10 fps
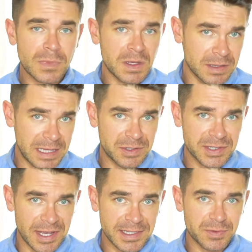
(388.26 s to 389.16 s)
like you
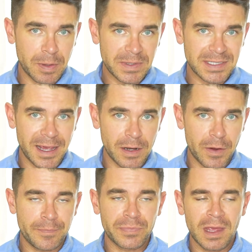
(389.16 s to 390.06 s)
saw, sweet
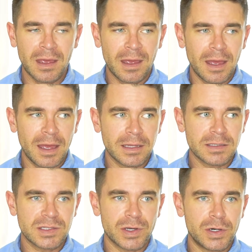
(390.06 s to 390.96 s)
potato. And
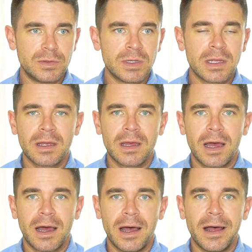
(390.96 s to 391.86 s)
so
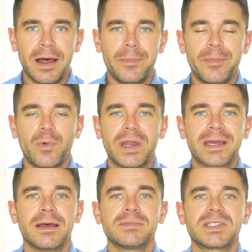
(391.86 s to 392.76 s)
when it
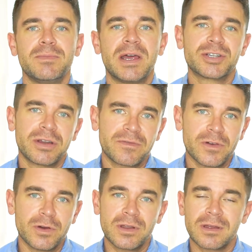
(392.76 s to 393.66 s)
comes to measuring
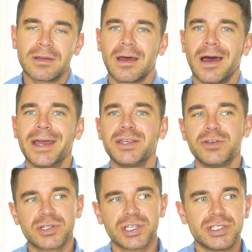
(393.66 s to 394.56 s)
food, I
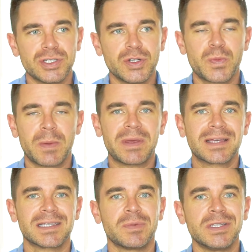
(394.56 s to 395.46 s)
usually do, but
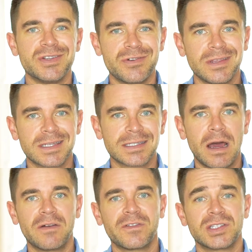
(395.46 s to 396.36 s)
because I've been doing this
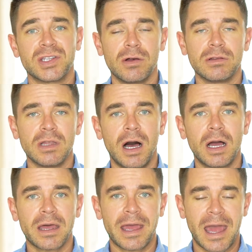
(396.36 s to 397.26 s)
now for so
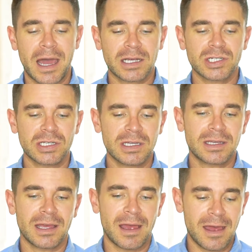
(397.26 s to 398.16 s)
long, I actually
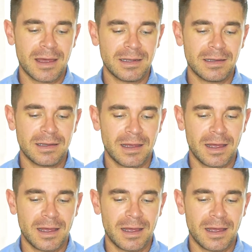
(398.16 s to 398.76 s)
can